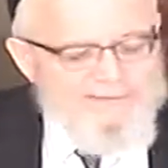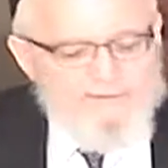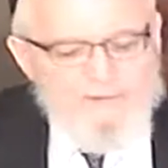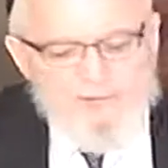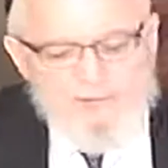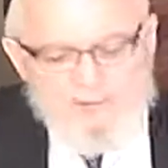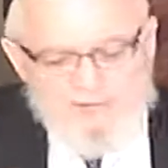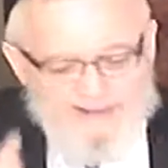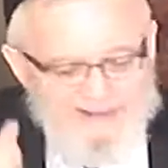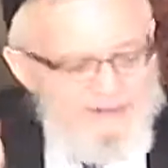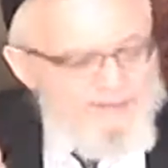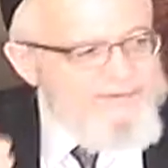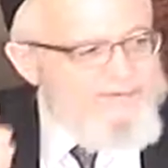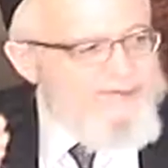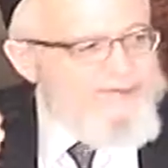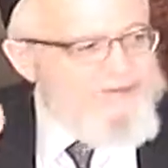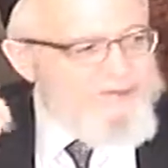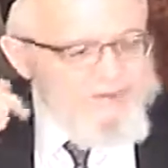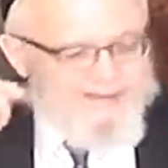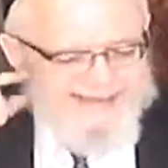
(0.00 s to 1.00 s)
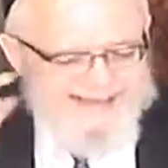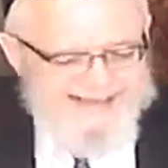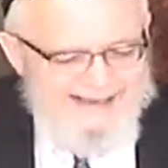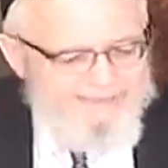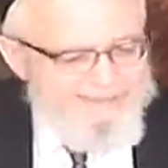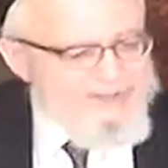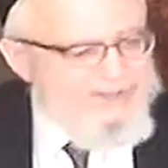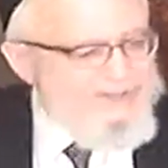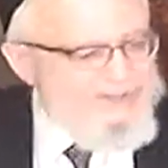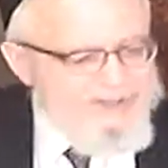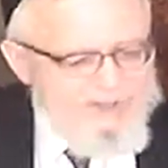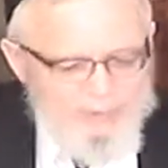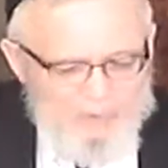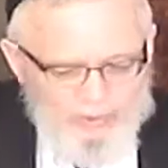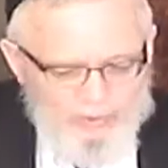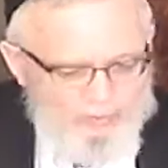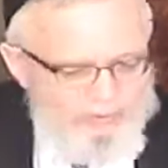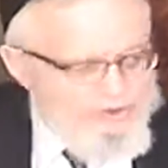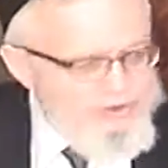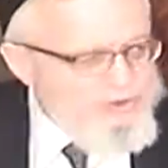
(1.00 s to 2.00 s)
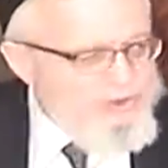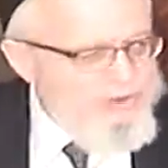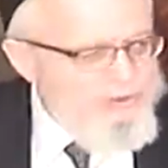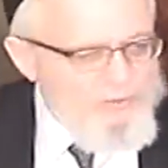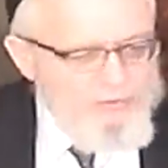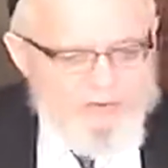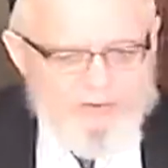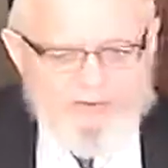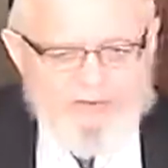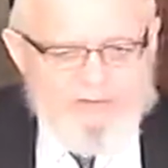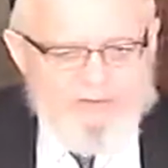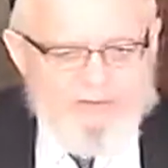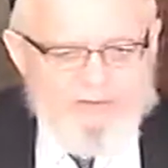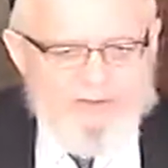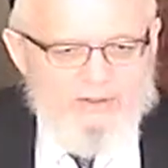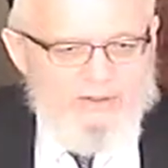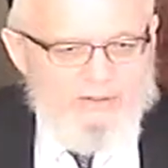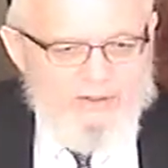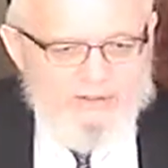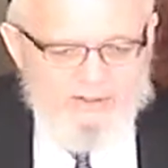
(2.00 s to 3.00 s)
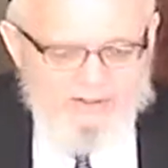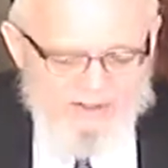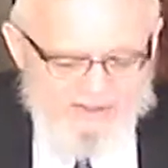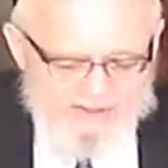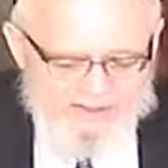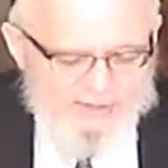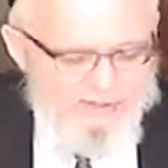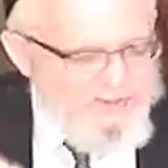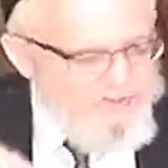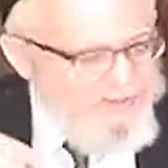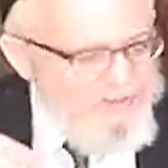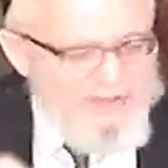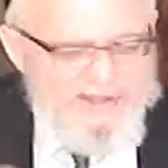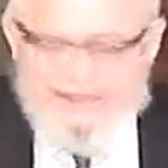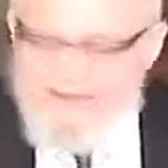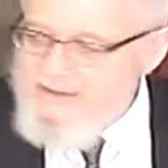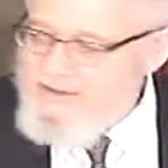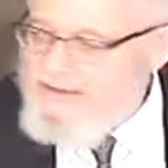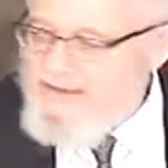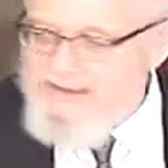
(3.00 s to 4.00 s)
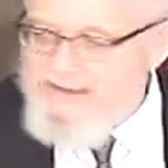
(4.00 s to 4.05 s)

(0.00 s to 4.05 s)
no relevance or semblance to what originally were, it's only vokati